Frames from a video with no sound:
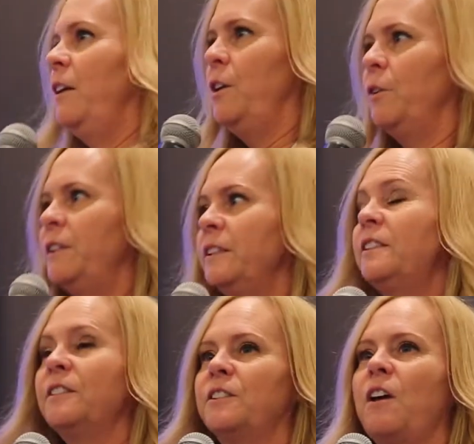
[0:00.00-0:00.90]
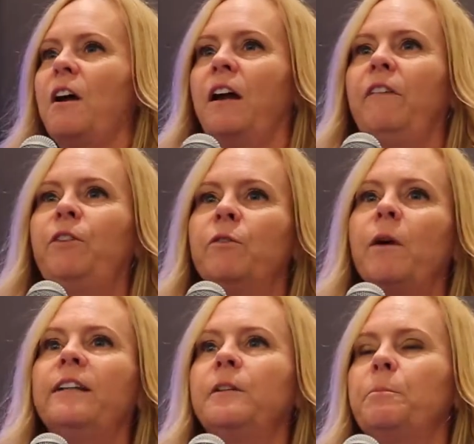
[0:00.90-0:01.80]
you know, this is, if you've
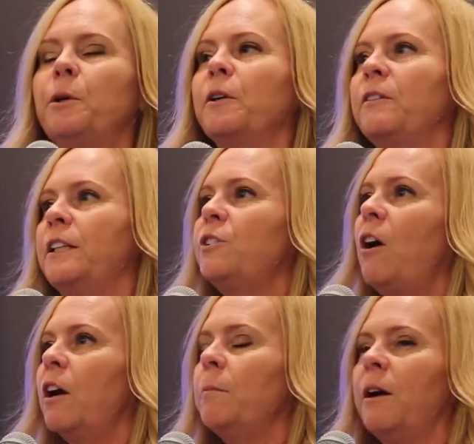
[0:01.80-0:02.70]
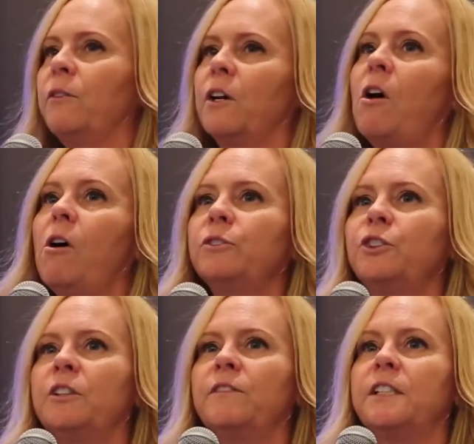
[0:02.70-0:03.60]
read the book, they talk about the
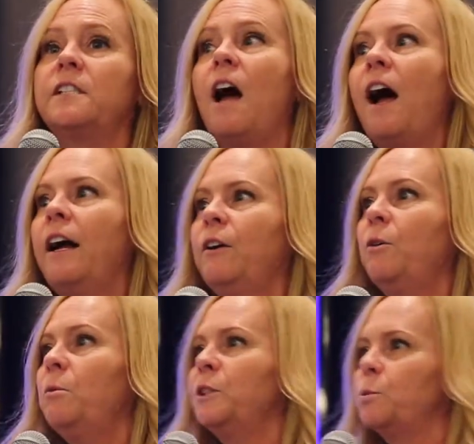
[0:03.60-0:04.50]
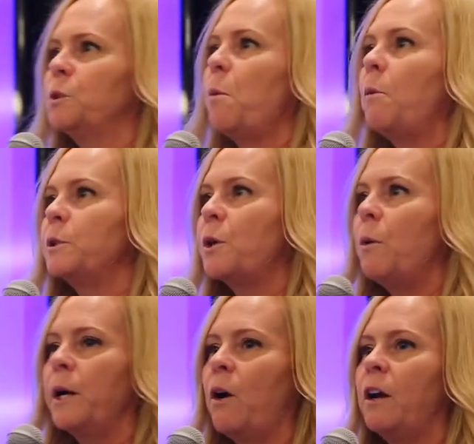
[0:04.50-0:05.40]
culture of the tile, which was what was
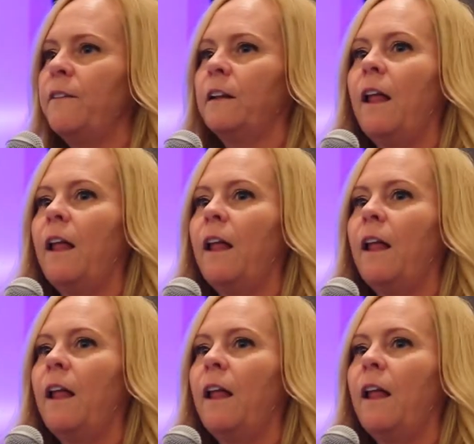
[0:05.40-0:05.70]
going on in the